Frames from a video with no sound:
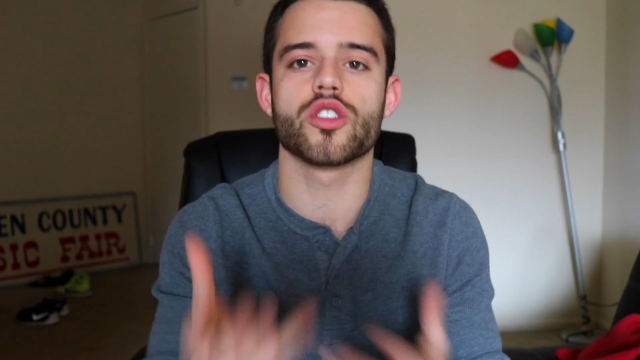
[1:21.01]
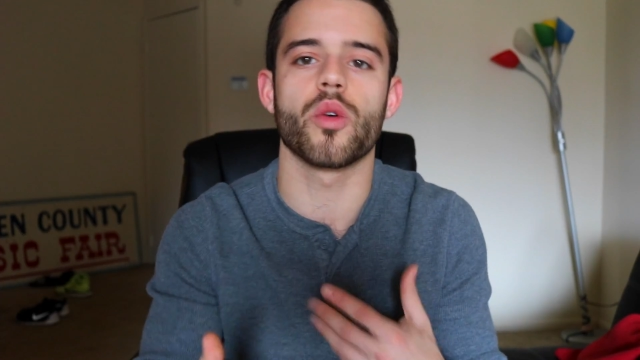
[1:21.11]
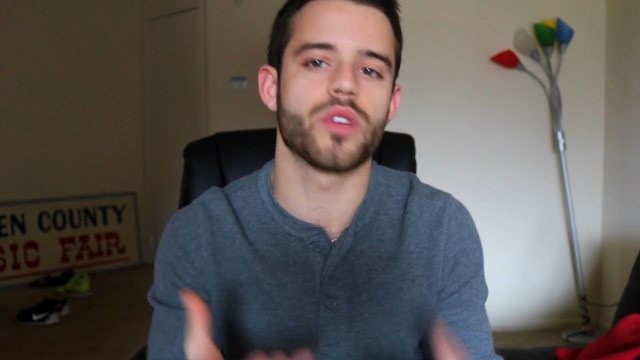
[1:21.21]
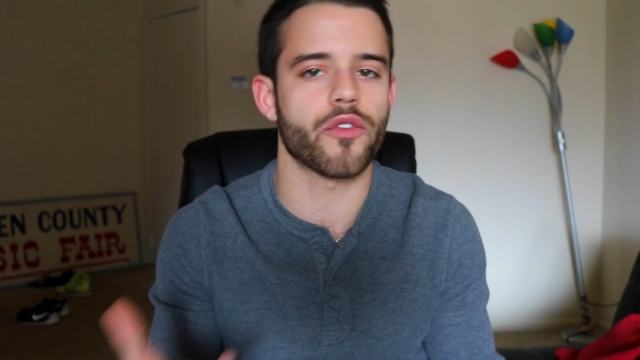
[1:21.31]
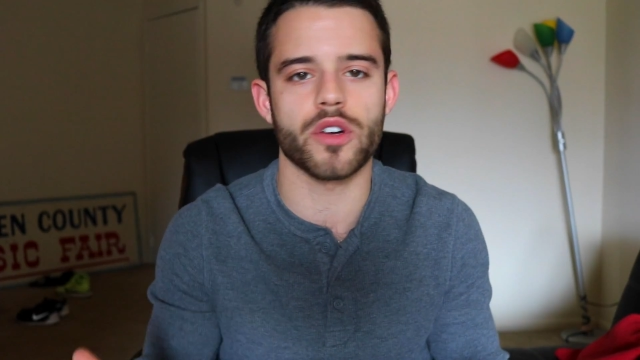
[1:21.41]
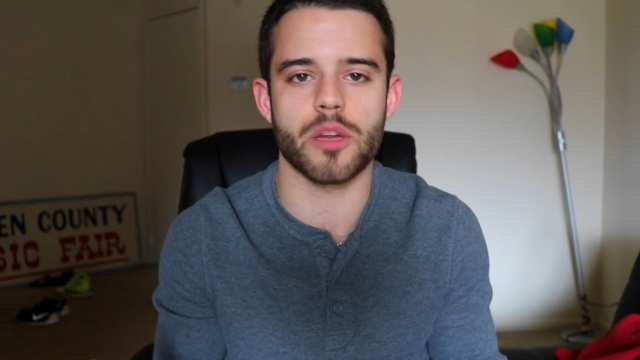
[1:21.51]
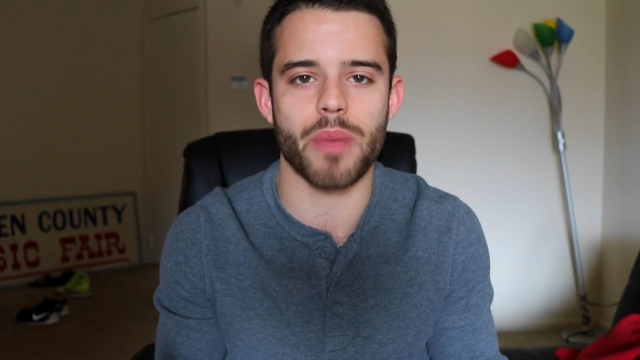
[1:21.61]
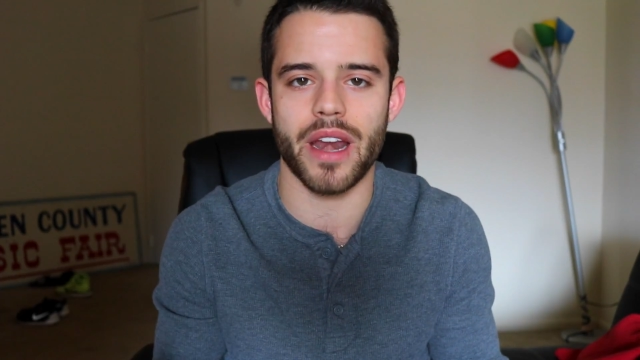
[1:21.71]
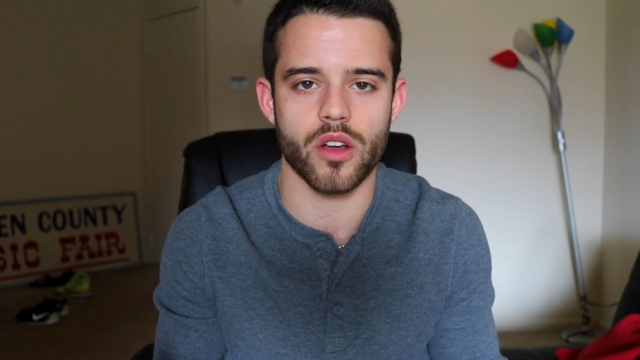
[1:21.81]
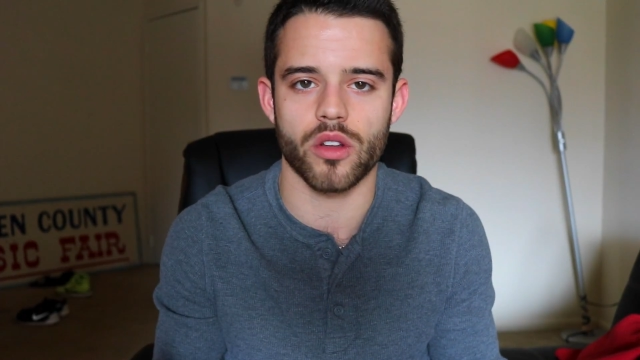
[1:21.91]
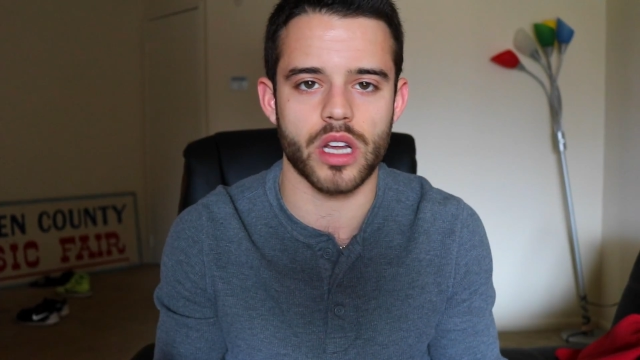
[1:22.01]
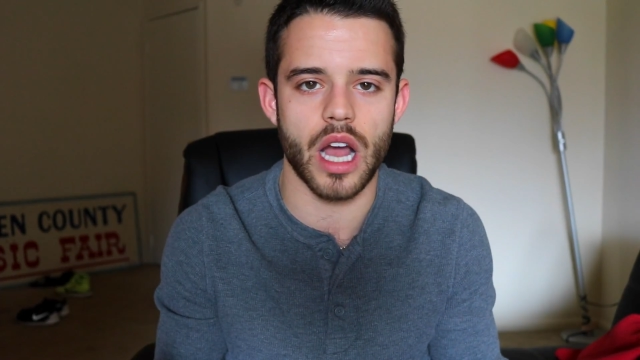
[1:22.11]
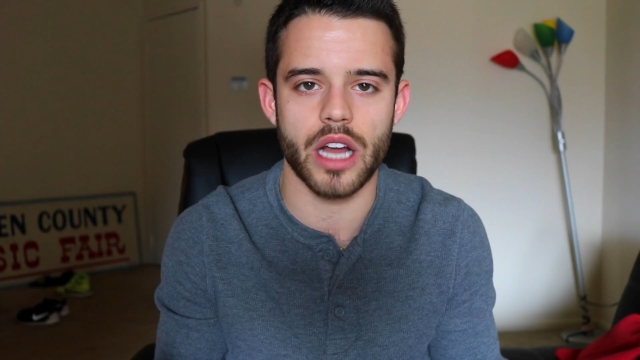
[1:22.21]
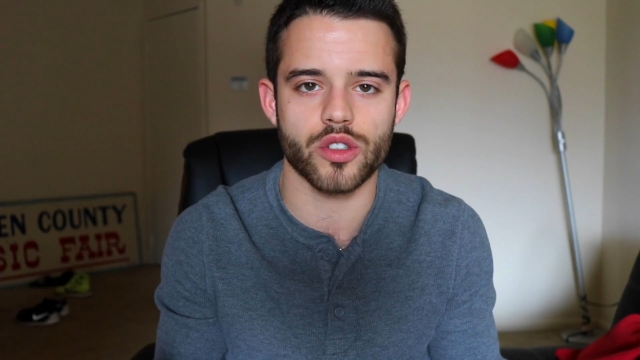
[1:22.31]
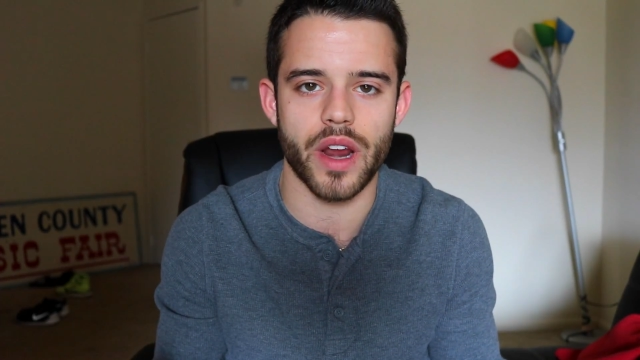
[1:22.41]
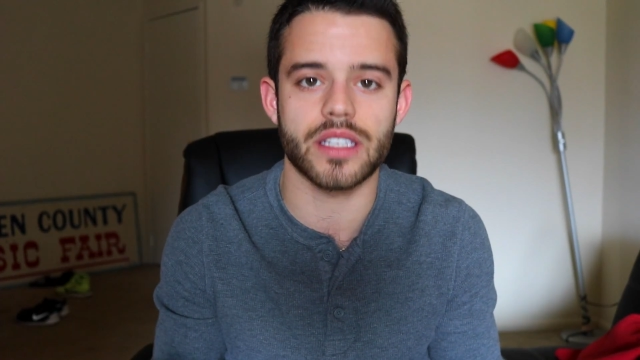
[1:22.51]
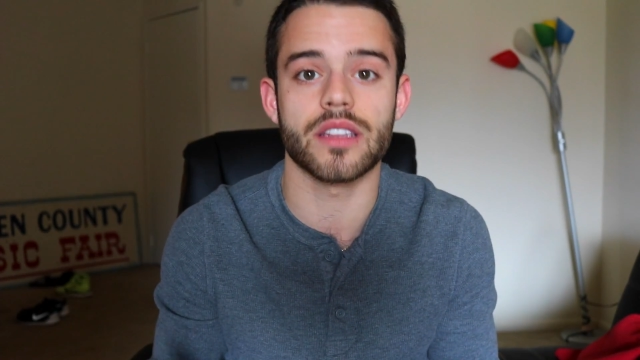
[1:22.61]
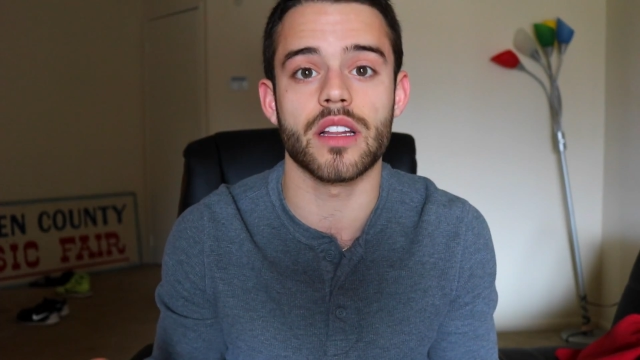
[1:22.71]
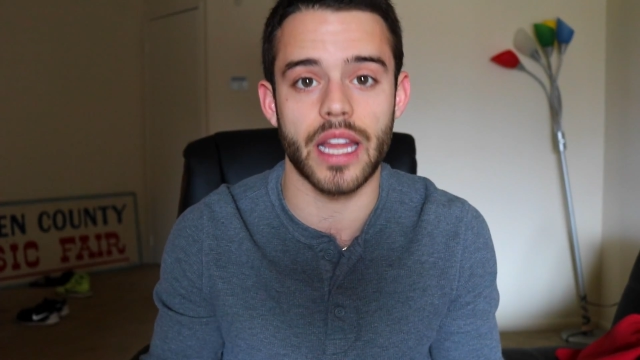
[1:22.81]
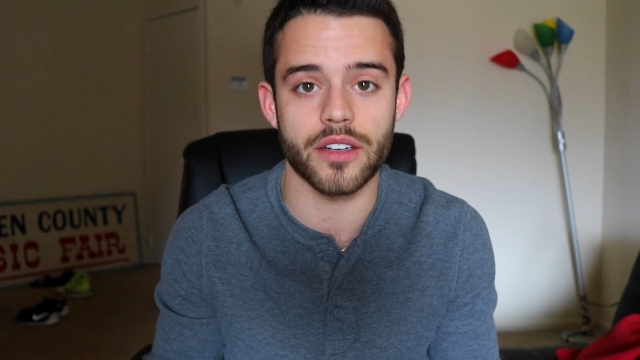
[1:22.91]
so different depending on the contract
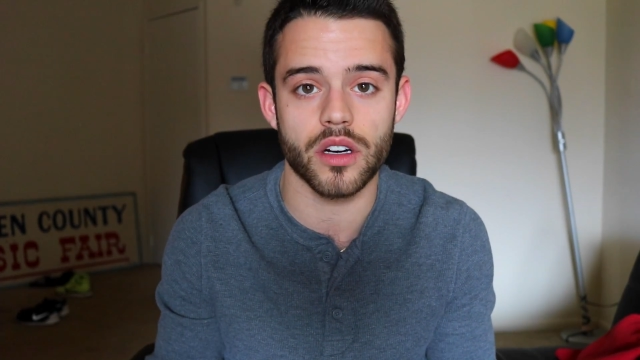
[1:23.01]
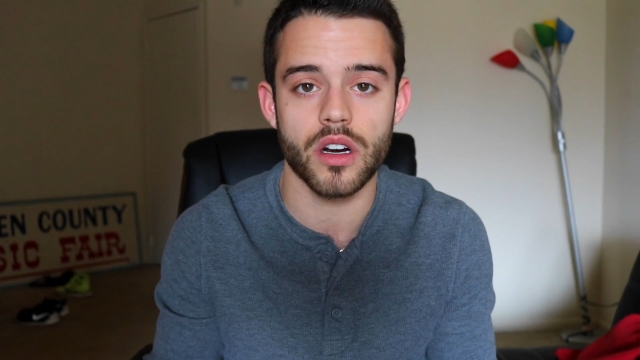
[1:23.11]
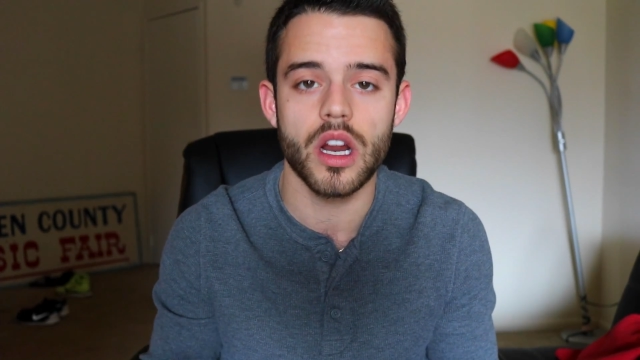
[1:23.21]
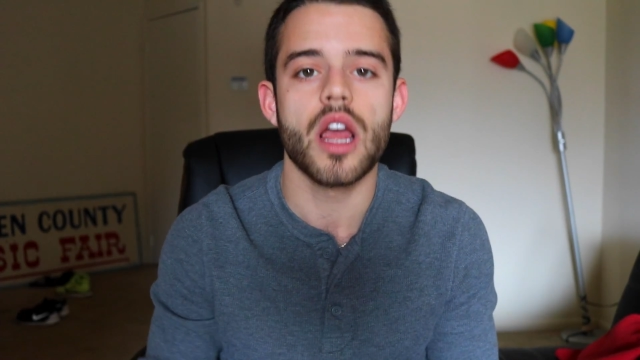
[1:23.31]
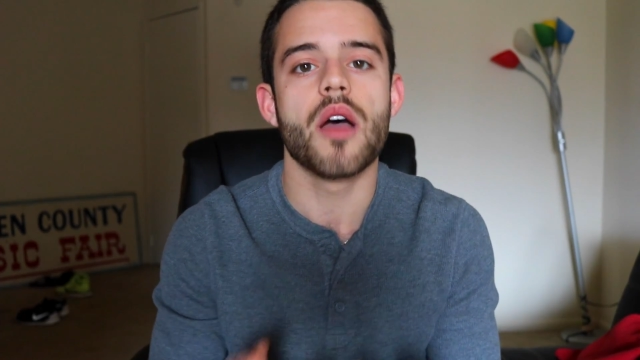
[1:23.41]
and the lender.